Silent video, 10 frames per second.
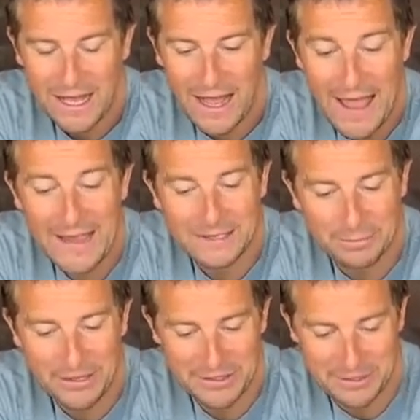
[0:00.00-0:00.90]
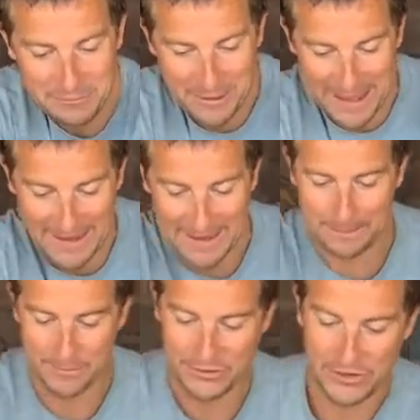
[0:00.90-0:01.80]
expedition
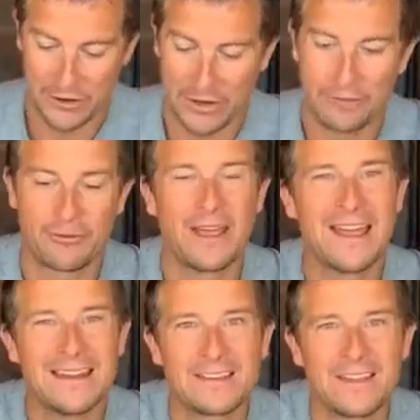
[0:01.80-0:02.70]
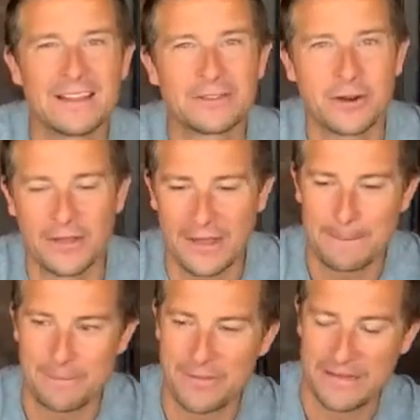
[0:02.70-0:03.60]
planning. So if you're into this sort of
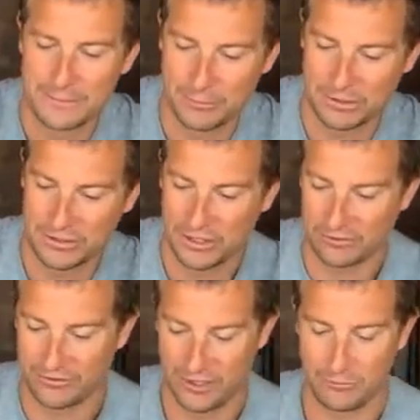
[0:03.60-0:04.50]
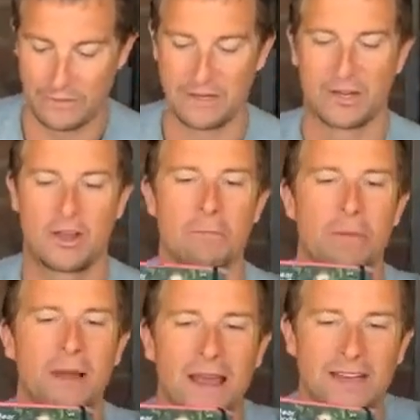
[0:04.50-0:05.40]
thing, these books are good for you. We did a
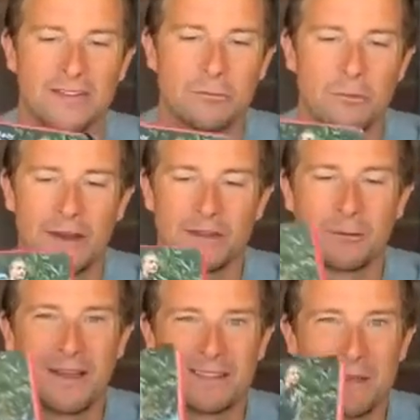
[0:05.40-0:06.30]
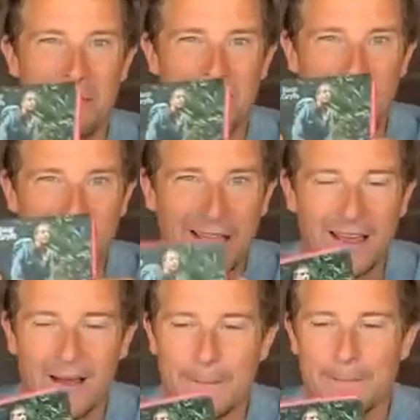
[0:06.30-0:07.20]
compilation one as well, it's a bit
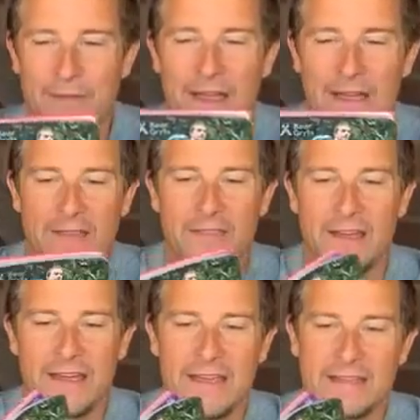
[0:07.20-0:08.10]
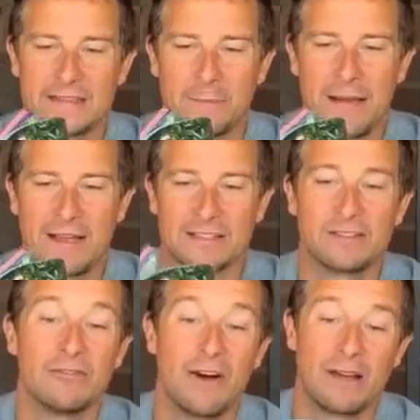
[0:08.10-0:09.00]
thicker, that is about
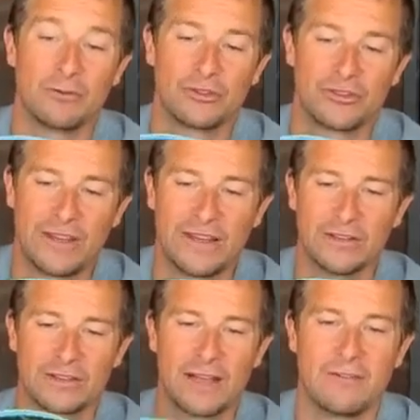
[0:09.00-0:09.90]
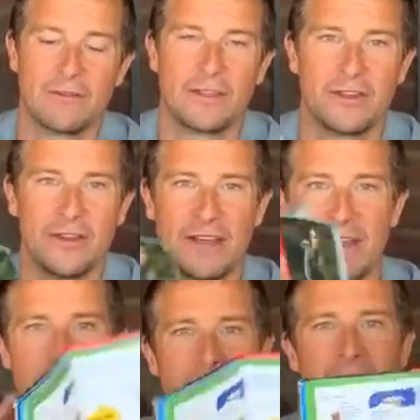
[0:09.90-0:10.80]
survival skills, everything you
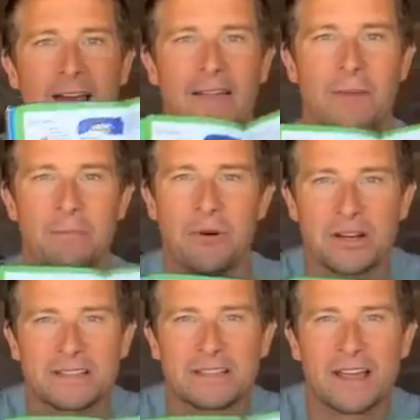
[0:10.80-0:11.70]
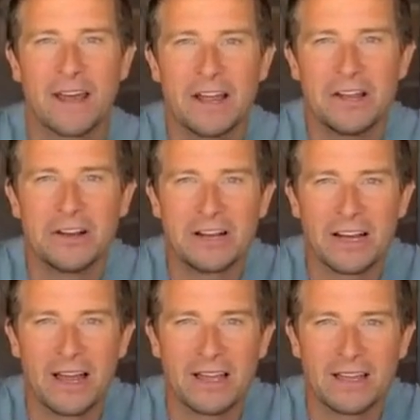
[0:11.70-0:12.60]
need, and the books kind of look
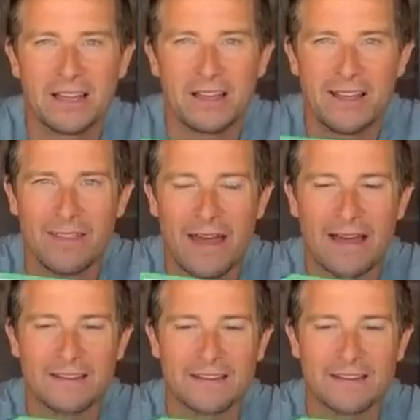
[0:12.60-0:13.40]
like that.